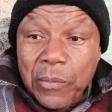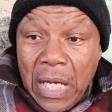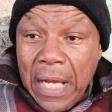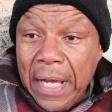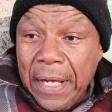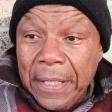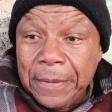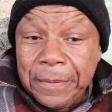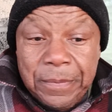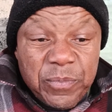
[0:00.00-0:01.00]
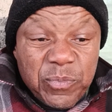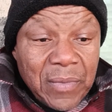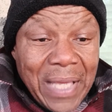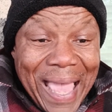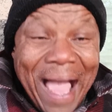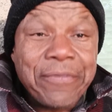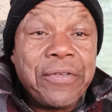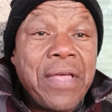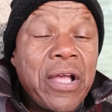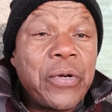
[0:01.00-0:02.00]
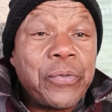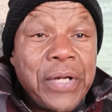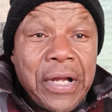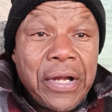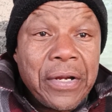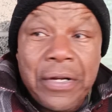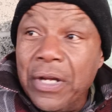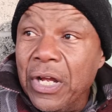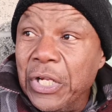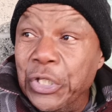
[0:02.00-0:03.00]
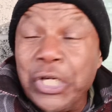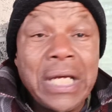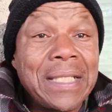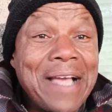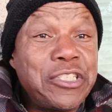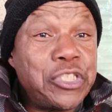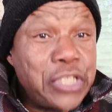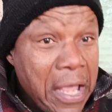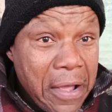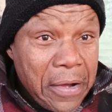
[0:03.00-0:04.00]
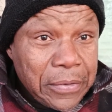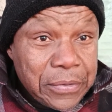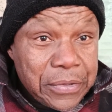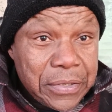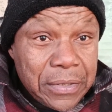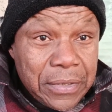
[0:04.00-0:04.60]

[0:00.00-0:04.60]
after their career looking like shells